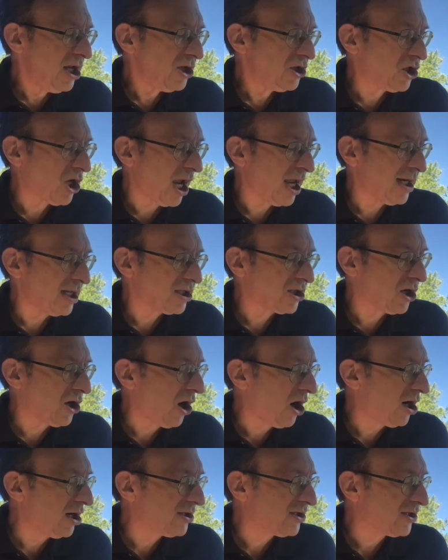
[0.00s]
Janus
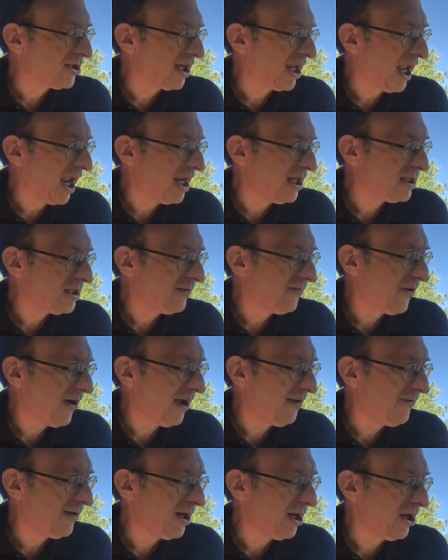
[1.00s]
guards the gates of
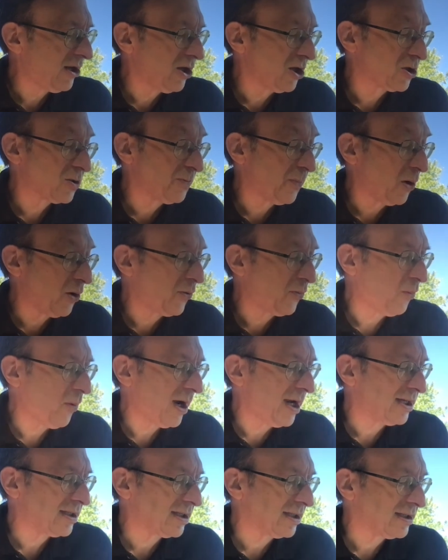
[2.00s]
heaven and looks both
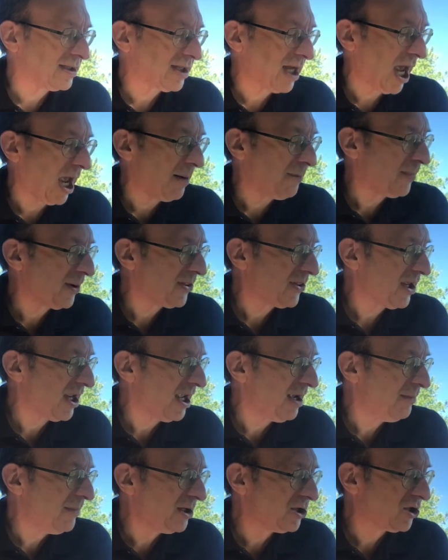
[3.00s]
ways in time, but the
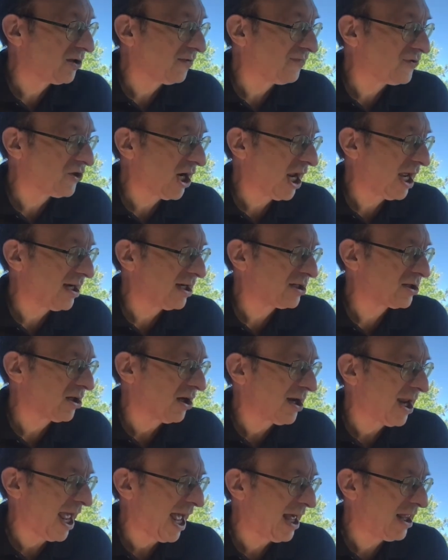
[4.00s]
image of Janus
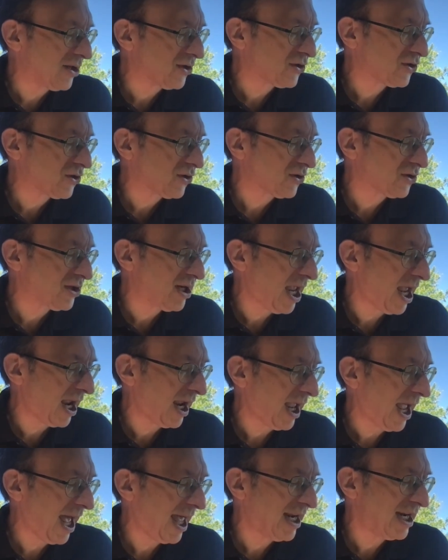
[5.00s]
on Alistair's neck
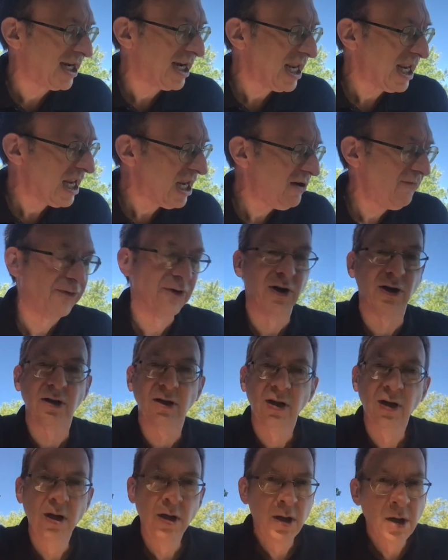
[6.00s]
had an evil,
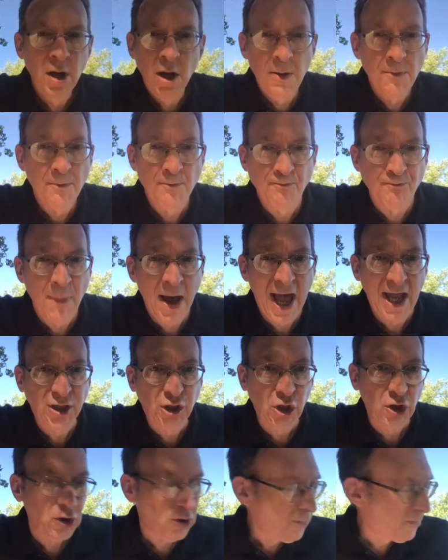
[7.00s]

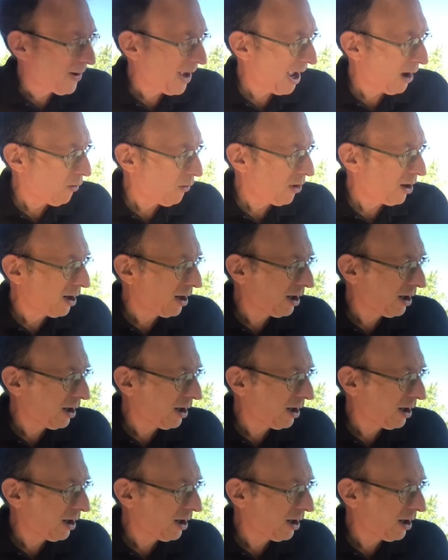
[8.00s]
magical power.